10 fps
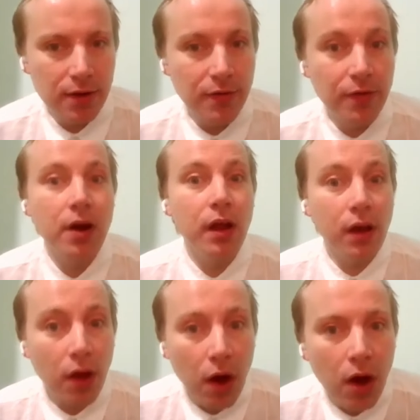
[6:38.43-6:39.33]
for a
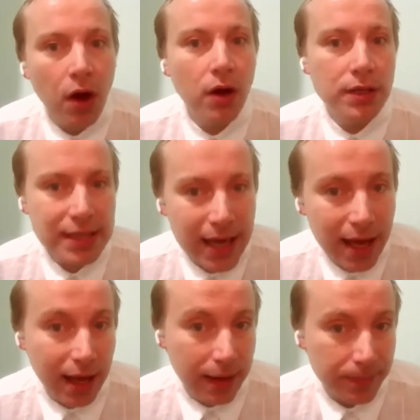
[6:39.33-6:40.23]
long
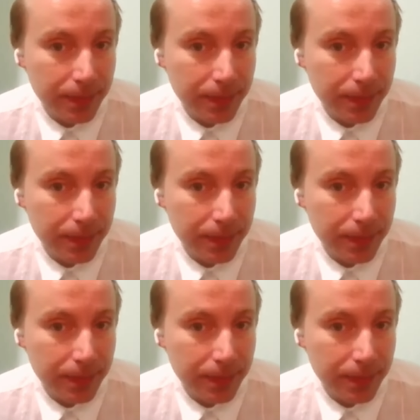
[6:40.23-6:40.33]
time,